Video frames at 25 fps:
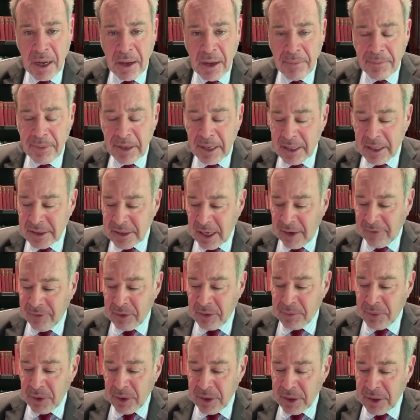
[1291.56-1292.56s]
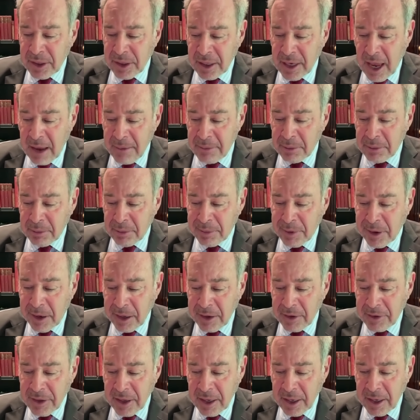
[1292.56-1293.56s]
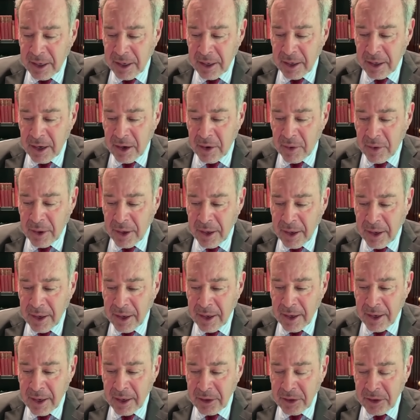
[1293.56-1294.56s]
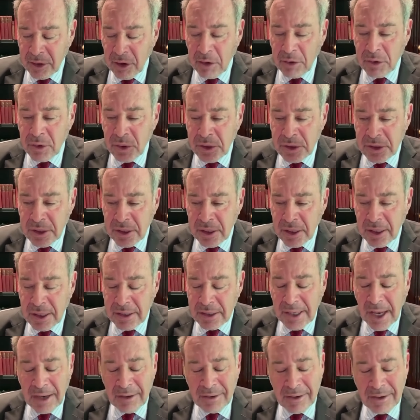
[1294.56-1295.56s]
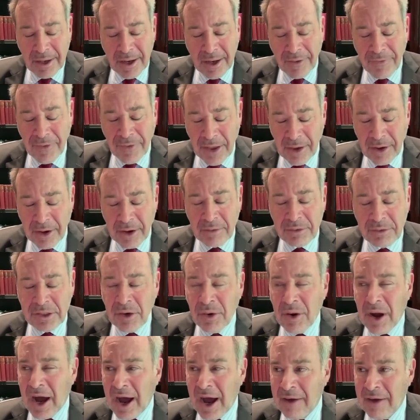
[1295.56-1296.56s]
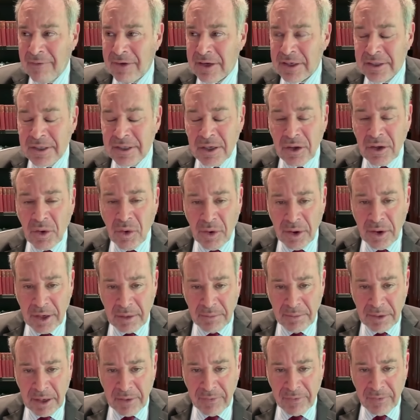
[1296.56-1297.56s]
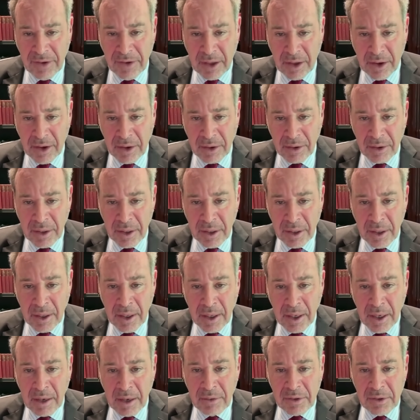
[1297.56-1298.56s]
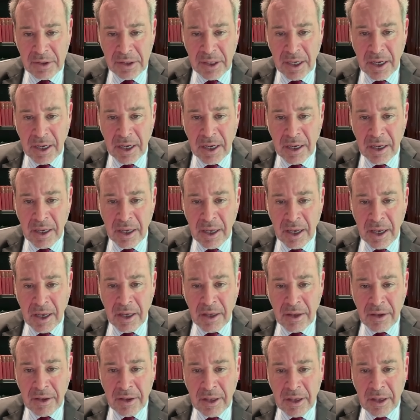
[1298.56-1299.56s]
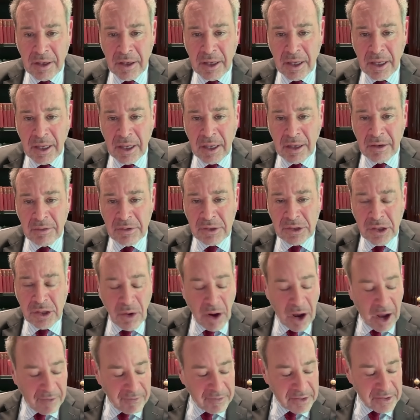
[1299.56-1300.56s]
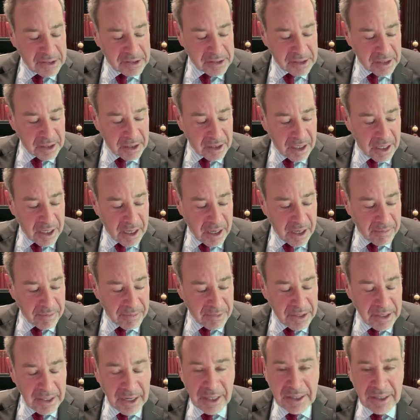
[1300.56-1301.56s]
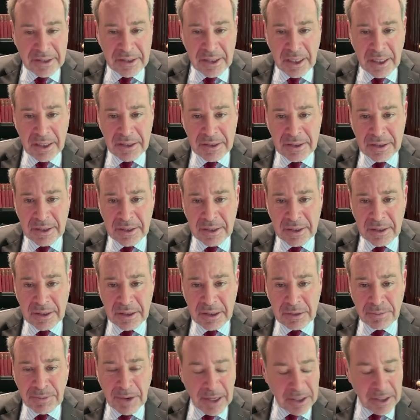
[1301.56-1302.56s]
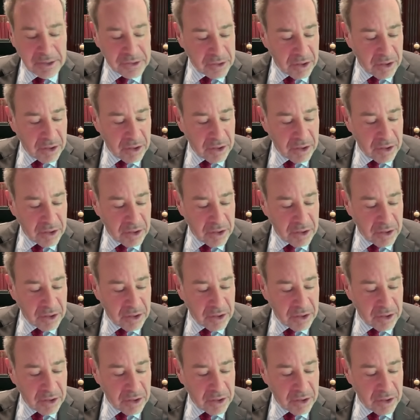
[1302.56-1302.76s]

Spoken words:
Because if the brilliant and capable part, you think, Doge it's not only a failure, it was so obviously going to be a failure. It was, it was so obviously, the United States spends